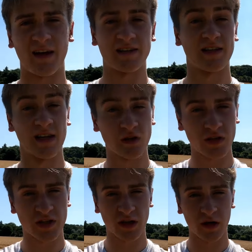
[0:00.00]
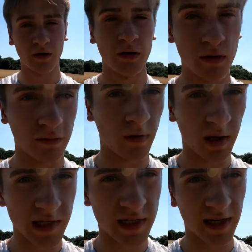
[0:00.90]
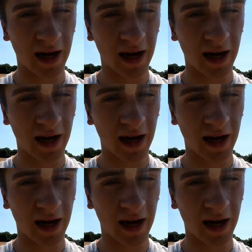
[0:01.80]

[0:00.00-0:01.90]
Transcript: guys enjoy the sun while it's still